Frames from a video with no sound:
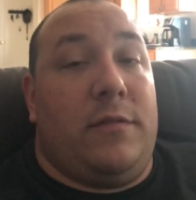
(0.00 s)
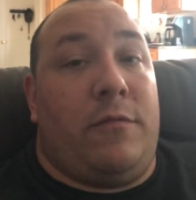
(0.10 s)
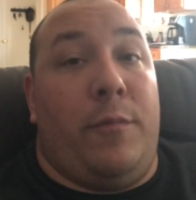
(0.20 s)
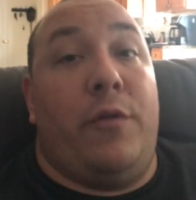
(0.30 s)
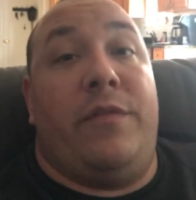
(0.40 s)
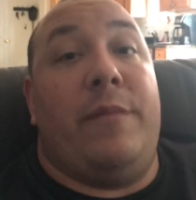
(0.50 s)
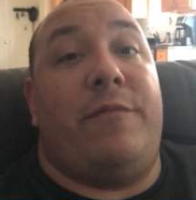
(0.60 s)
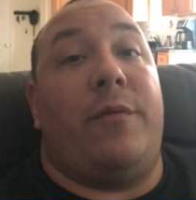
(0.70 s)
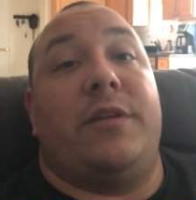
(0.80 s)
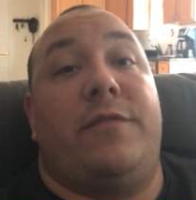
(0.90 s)
remove them
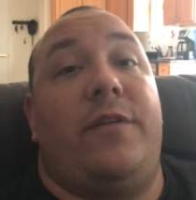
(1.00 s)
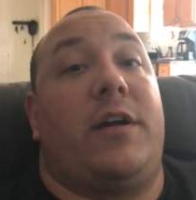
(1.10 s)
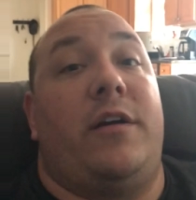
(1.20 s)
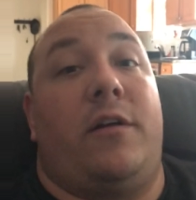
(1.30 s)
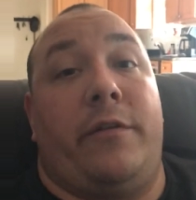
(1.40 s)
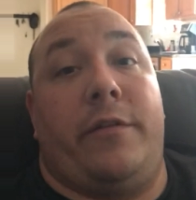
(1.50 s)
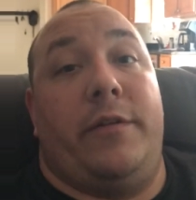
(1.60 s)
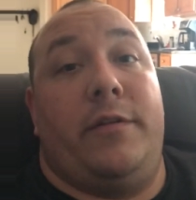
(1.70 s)
from this fucking earth.